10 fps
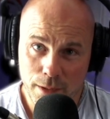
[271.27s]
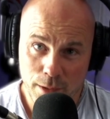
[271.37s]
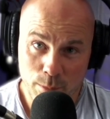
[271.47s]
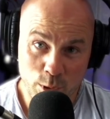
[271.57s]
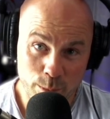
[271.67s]

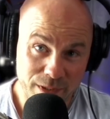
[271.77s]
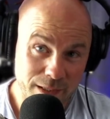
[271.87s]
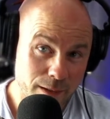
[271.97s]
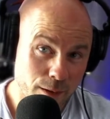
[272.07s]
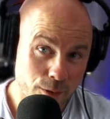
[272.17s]
and the moment
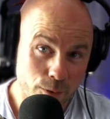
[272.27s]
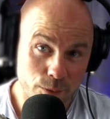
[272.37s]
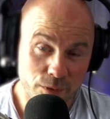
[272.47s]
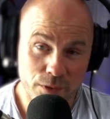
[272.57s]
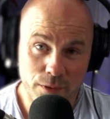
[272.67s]
they
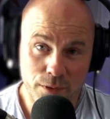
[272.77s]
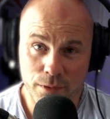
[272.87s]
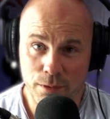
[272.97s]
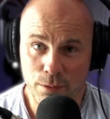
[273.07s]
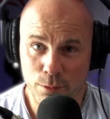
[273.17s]
close,
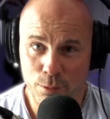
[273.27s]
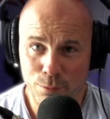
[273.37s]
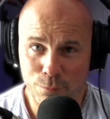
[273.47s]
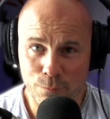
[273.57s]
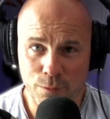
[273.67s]

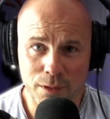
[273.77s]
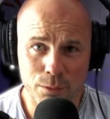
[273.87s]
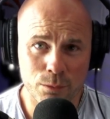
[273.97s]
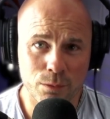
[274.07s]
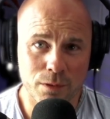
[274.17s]

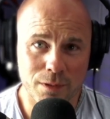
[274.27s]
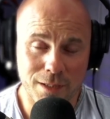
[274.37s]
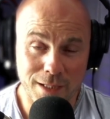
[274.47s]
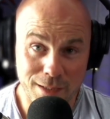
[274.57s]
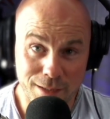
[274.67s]
feel
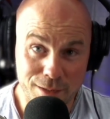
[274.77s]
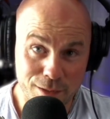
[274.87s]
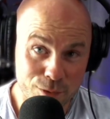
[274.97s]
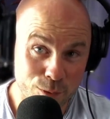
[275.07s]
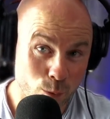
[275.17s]
an
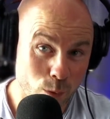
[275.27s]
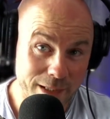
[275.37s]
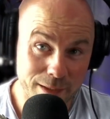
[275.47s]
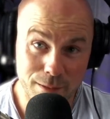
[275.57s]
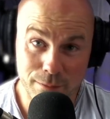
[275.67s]
additional
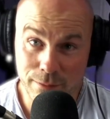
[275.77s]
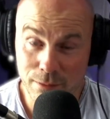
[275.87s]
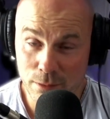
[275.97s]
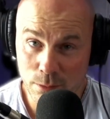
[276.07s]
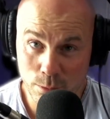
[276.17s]

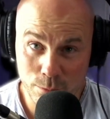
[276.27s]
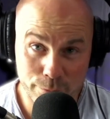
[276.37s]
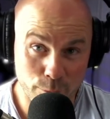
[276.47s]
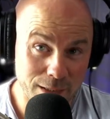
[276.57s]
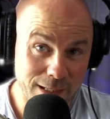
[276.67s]
wave
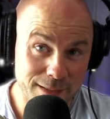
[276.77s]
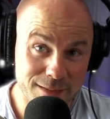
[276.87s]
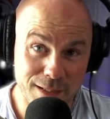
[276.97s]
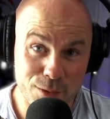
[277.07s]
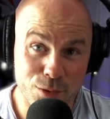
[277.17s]
of
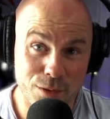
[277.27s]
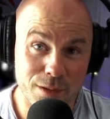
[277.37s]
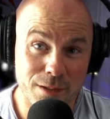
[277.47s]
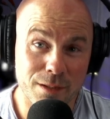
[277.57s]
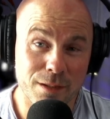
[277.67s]
relaxation,